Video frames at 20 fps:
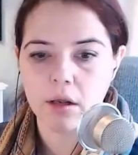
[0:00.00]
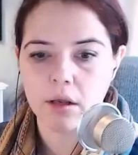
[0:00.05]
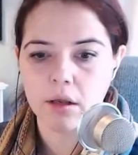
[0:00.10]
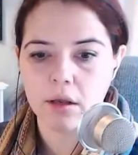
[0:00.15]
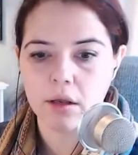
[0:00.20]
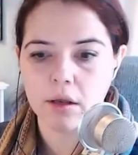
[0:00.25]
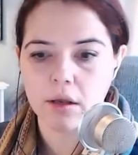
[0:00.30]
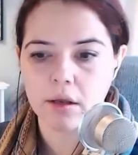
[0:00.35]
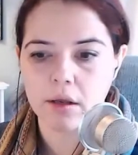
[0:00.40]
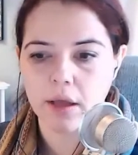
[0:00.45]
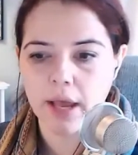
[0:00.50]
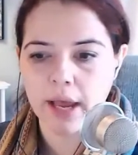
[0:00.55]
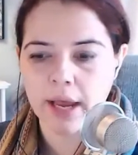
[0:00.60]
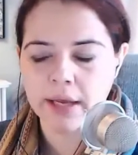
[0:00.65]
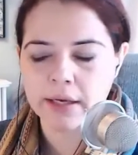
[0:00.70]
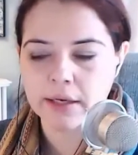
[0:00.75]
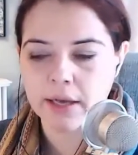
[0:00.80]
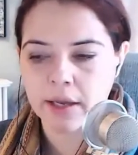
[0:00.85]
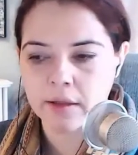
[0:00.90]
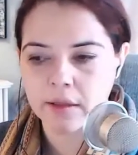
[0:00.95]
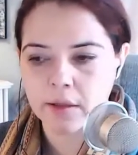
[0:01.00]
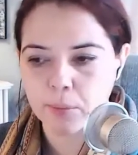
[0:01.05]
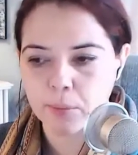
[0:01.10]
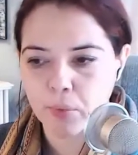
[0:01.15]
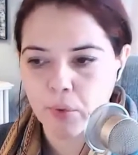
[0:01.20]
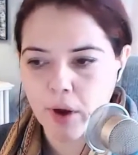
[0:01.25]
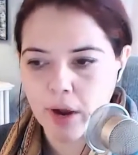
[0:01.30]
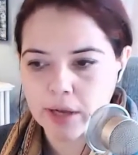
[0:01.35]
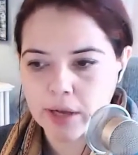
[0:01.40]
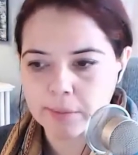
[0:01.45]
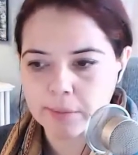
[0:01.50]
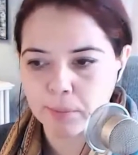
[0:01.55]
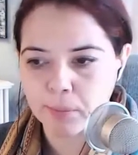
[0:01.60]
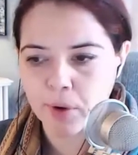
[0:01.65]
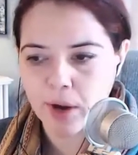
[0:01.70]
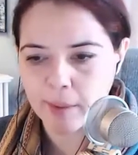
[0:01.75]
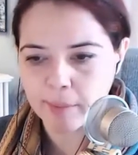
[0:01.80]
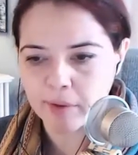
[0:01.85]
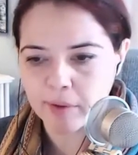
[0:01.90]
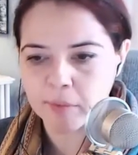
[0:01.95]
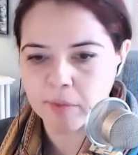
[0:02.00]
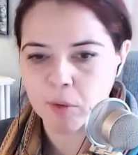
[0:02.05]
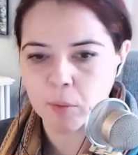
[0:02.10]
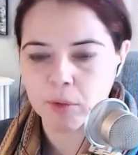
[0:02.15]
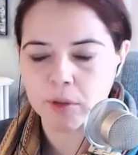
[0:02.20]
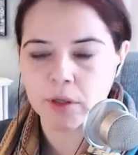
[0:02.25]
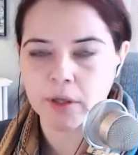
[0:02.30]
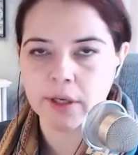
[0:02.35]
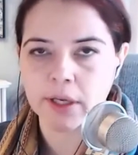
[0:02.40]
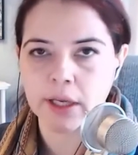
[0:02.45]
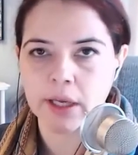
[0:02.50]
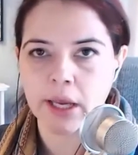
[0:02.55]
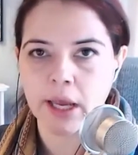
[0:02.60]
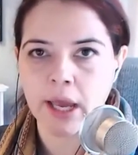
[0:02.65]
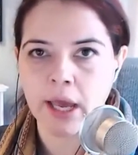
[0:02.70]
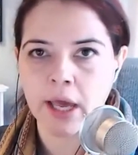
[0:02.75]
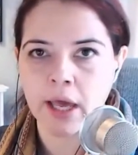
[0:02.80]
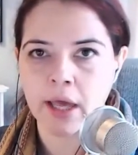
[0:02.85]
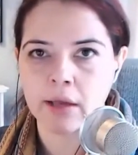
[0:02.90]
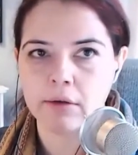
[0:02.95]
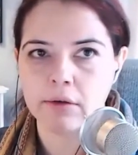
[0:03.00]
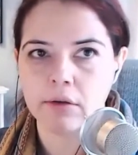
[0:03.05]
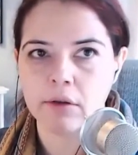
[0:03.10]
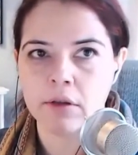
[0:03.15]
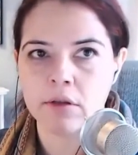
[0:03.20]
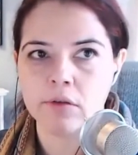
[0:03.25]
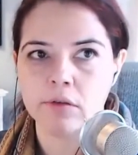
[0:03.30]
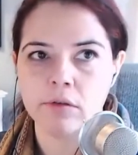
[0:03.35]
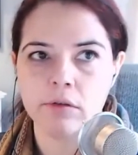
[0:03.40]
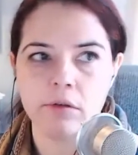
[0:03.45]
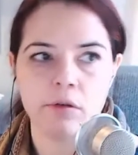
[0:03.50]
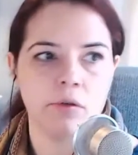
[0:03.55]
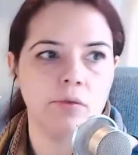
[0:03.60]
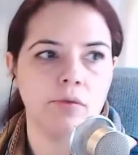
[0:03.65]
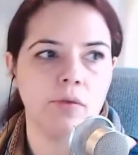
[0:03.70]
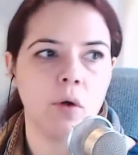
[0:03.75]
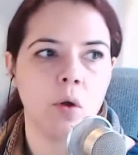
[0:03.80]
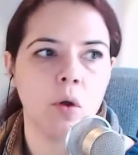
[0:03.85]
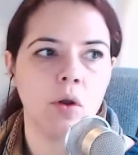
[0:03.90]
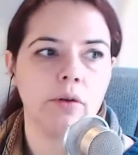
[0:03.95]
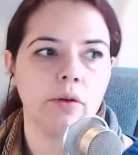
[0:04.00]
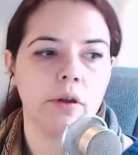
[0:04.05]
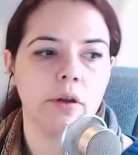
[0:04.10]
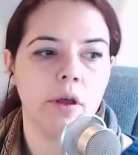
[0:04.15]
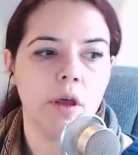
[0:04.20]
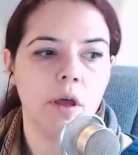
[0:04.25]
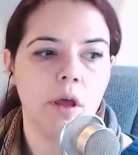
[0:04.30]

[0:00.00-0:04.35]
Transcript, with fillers: last. And and the pro- problem that we're looking at is twofold.